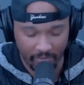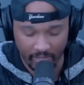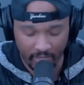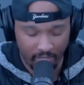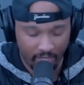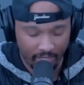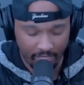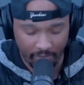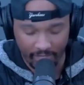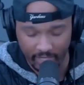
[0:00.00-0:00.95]
and
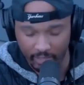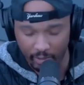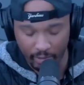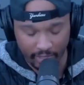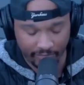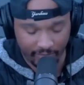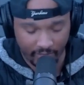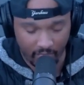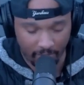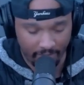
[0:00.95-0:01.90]
thank you again, Logan, for
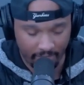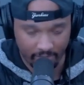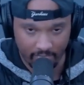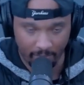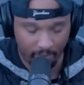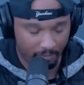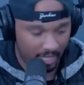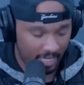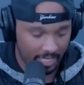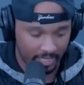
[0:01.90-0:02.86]
coming and stopping
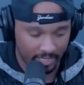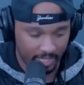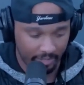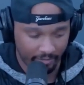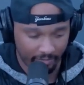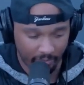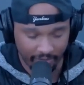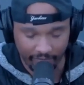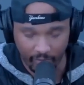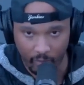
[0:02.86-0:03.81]
by, and thank you
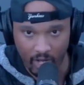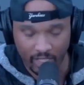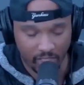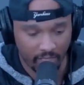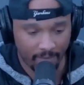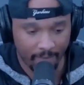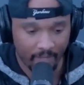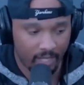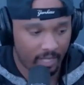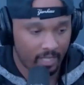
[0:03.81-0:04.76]
everybody for watching.
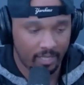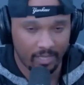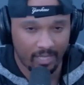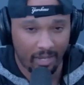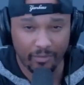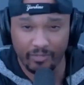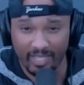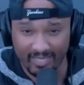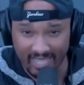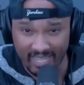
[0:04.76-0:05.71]
I was
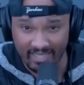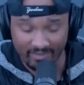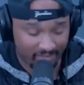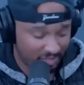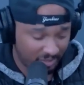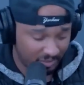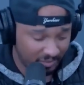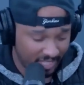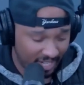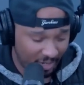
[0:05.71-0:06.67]
real excited,
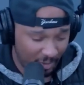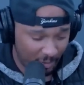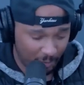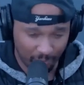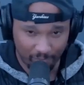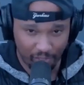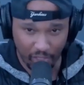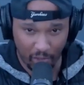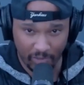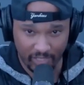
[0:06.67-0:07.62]
so that whole
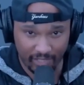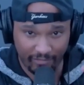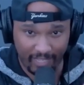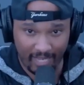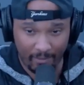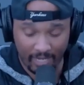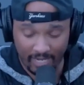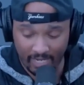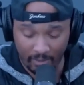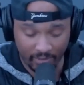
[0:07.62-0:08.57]
show was just flying
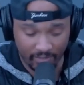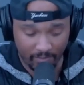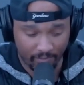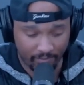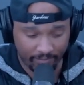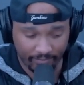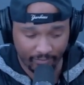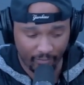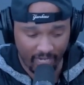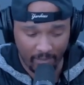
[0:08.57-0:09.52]
by, and I was
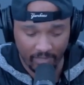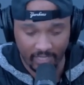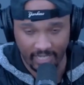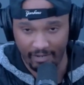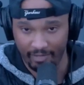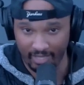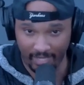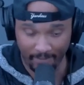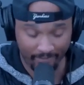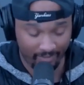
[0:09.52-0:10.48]
rambling and
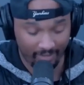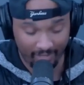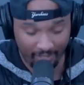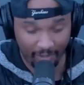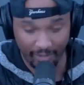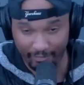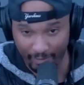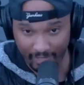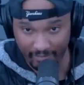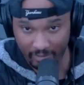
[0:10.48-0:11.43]
everything. Going
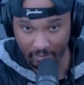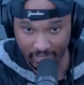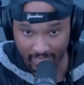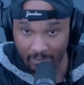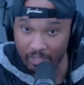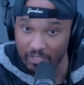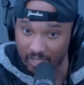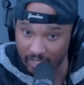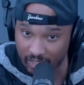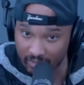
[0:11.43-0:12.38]
forward, everything will be a lot more
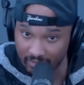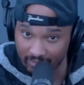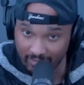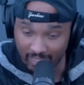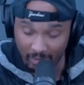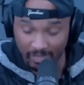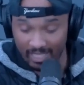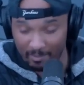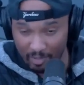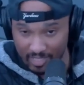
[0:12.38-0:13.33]
structured. I'll be a
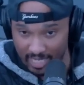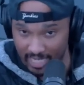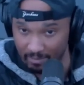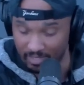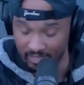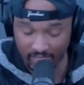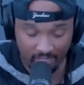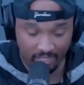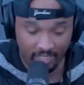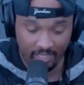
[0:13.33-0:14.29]
lot more tamed,
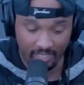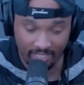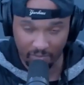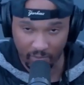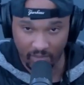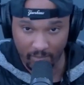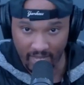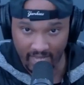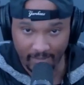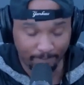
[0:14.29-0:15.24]
unless when I'm
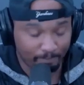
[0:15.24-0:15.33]
mad.